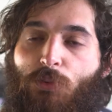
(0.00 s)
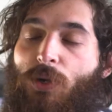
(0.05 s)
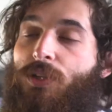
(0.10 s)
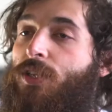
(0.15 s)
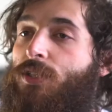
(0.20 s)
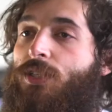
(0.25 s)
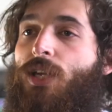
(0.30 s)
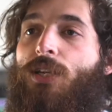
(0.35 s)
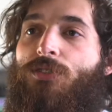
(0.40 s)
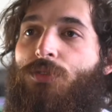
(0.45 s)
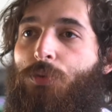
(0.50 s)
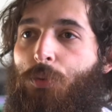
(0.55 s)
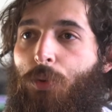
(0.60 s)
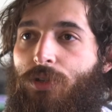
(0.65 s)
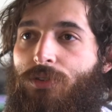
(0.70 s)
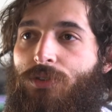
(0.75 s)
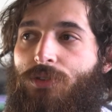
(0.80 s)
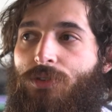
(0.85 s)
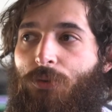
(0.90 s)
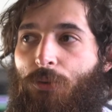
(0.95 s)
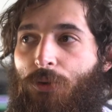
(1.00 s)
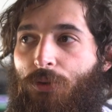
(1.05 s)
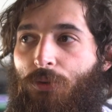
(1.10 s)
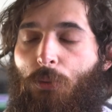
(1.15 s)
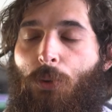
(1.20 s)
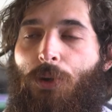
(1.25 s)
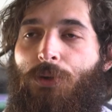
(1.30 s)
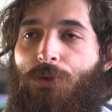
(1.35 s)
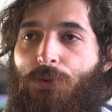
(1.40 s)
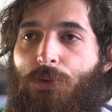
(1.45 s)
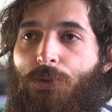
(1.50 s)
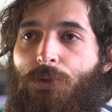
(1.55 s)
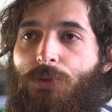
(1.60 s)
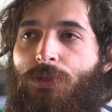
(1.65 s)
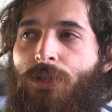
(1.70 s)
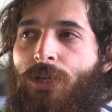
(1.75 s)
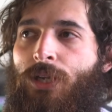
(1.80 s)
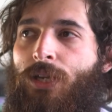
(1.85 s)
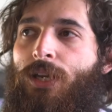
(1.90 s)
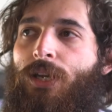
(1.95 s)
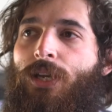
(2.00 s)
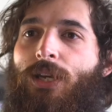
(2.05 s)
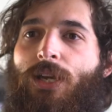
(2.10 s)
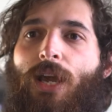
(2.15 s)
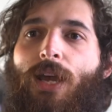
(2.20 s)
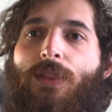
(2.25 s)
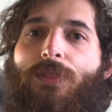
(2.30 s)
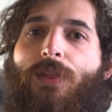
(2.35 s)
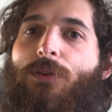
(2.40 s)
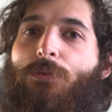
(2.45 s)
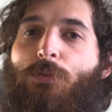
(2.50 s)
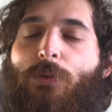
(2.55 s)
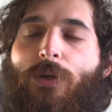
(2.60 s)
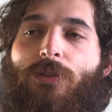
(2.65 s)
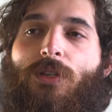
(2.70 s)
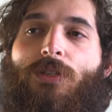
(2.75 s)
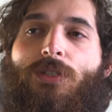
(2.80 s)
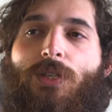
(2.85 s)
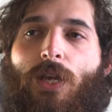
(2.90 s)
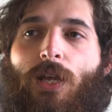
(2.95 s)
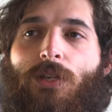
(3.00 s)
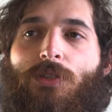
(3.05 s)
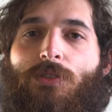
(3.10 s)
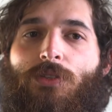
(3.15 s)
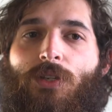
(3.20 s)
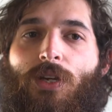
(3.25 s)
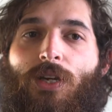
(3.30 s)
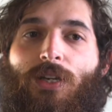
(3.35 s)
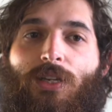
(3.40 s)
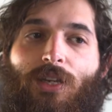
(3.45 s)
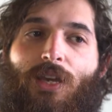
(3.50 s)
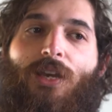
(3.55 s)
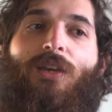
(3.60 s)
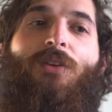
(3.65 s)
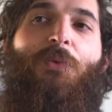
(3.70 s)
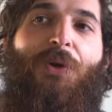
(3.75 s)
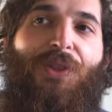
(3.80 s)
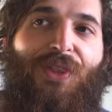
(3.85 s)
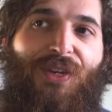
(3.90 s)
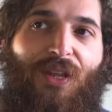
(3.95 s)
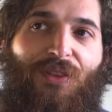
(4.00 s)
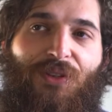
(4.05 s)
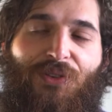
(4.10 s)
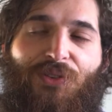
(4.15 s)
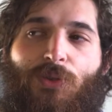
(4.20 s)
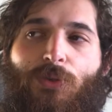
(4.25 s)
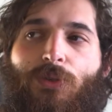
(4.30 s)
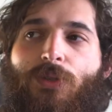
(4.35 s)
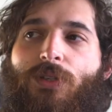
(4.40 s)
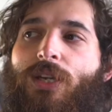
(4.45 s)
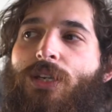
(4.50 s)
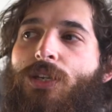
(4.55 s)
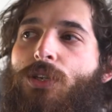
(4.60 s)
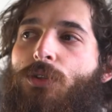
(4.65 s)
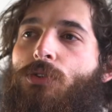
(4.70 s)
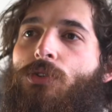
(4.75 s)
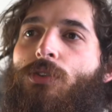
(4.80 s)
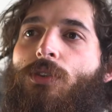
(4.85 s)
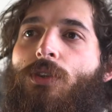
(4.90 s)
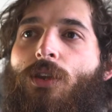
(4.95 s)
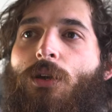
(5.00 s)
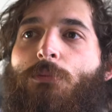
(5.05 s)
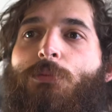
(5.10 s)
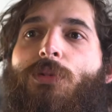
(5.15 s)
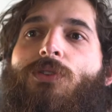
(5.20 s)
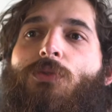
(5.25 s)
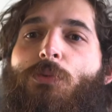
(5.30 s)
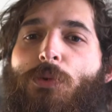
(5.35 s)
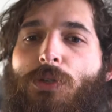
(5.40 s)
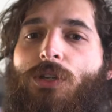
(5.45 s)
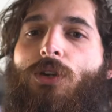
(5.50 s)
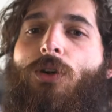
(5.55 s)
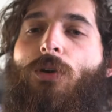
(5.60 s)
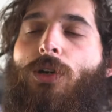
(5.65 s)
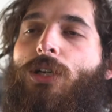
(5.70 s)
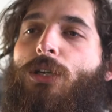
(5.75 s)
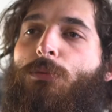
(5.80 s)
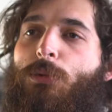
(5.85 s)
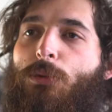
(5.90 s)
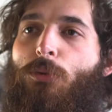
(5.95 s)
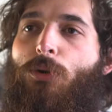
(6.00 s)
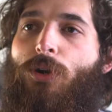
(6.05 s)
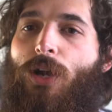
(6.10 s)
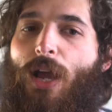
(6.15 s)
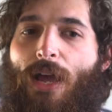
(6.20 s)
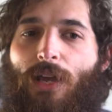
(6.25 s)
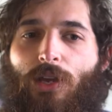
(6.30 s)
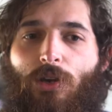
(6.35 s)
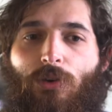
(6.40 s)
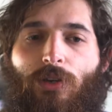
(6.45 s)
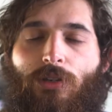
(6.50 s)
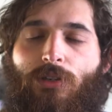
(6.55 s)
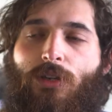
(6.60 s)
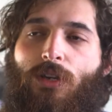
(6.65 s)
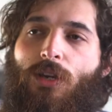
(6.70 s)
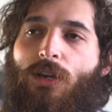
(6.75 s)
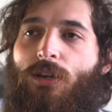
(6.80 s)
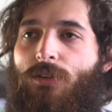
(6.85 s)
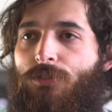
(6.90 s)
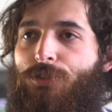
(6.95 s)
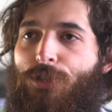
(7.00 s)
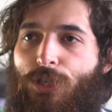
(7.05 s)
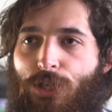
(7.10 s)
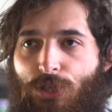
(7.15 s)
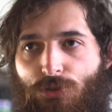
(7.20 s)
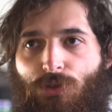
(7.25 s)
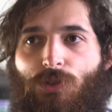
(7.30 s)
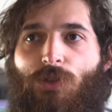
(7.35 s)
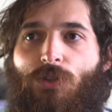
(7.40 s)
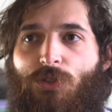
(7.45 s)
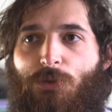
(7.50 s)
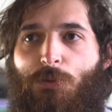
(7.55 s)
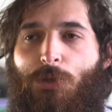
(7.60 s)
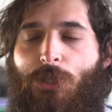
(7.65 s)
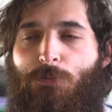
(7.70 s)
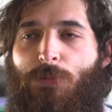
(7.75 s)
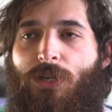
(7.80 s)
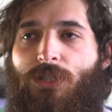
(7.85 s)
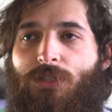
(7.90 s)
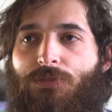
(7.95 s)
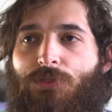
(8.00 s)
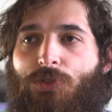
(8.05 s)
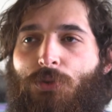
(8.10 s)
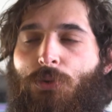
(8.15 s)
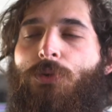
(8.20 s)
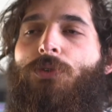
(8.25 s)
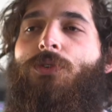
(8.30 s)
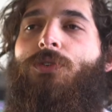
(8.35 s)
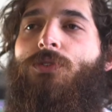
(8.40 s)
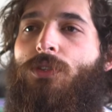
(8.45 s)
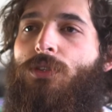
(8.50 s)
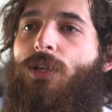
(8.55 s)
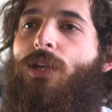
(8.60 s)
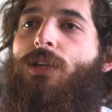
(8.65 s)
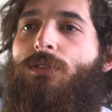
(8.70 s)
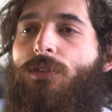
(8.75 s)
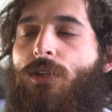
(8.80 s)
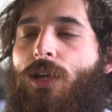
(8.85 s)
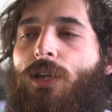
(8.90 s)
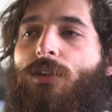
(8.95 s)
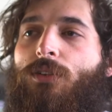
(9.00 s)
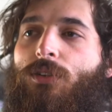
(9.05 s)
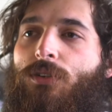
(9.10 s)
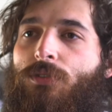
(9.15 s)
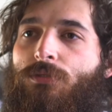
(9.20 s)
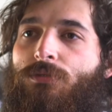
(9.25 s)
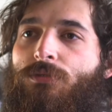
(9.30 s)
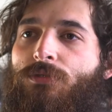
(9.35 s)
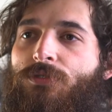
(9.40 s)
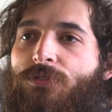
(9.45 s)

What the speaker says: run the test once with one tool, and then run the test again with another tool, and use the numbers we know are going to be more accurate for each of those respective tools, and